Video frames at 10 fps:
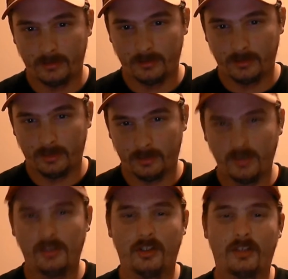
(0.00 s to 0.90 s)
And it
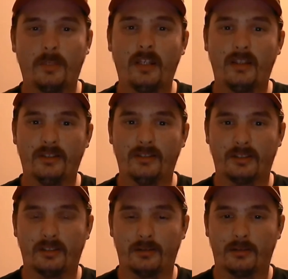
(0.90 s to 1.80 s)
wasn't just me that
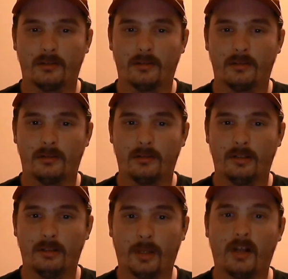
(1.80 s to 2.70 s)
this
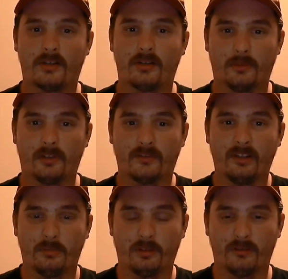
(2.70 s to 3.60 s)
imposter was
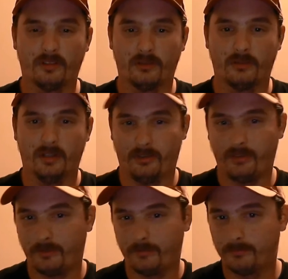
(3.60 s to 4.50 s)
Facebook friends with.
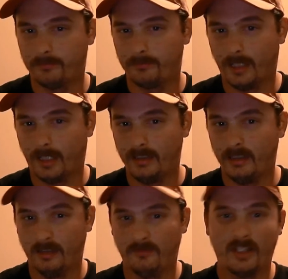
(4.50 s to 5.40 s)
I did
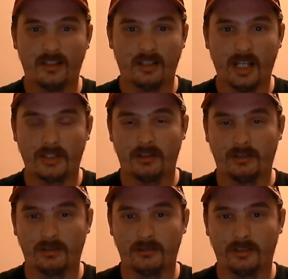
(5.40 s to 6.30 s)
an investigation and
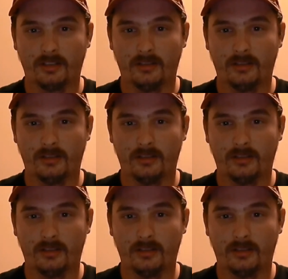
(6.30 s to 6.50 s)
learned that